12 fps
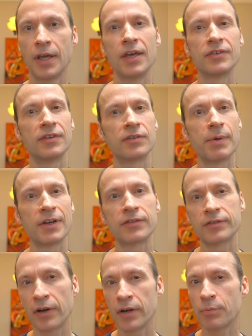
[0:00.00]
since my
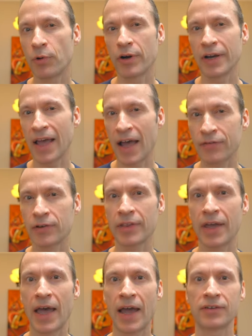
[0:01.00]
starting point after
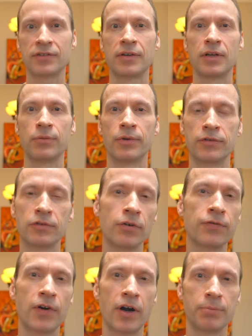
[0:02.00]
the accident was so
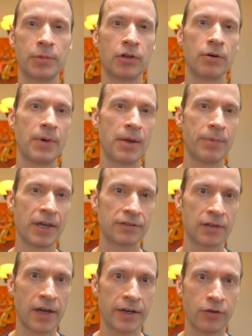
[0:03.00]
far below my
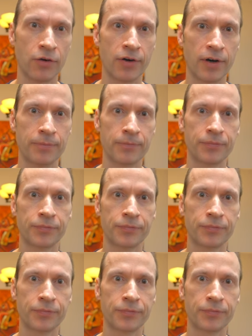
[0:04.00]
baseline norm.